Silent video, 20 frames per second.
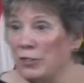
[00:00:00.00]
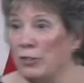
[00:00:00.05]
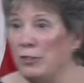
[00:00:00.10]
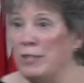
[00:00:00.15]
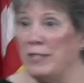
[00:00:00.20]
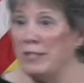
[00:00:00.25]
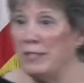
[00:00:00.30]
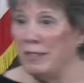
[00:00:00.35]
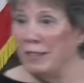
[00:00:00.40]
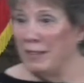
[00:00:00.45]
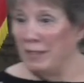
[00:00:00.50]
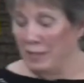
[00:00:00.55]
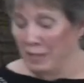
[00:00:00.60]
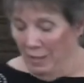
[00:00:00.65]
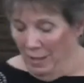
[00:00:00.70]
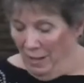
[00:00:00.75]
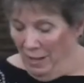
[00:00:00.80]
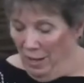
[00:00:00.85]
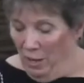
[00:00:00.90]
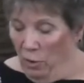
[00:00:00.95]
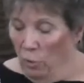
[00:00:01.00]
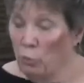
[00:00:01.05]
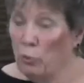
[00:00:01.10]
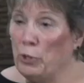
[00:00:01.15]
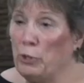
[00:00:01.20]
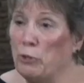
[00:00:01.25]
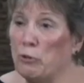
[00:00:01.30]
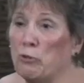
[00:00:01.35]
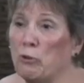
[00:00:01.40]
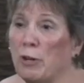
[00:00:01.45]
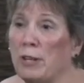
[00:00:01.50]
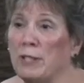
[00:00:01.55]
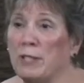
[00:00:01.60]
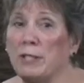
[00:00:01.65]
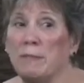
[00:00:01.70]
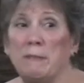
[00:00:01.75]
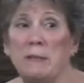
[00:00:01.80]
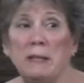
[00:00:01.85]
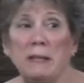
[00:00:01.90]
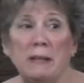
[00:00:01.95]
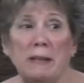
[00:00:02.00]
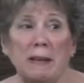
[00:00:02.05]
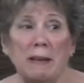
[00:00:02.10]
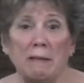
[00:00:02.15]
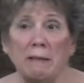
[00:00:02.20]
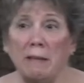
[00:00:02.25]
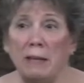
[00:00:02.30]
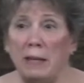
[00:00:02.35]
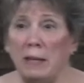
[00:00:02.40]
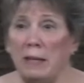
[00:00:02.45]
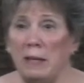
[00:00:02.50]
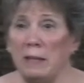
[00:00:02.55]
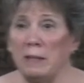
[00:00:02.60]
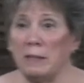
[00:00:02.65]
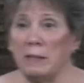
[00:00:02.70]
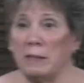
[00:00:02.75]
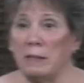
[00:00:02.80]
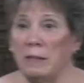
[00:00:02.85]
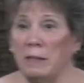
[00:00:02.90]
So he says, Will you trust me again, ladies?